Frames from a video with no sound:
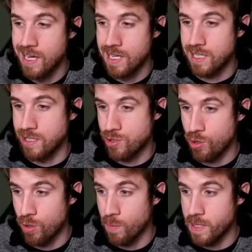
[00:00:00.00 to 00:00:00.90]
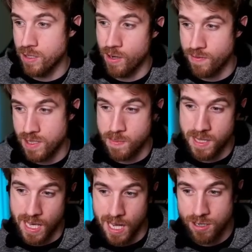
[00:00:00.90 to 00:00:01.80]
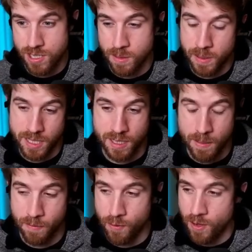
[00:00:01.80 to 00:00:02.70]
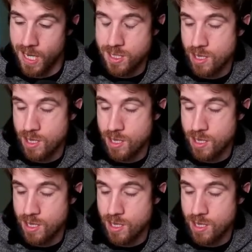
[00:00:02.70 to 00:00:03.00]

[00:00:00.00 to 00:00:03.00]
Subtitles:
control, but you don't have to spend the energy to play the card beforehand.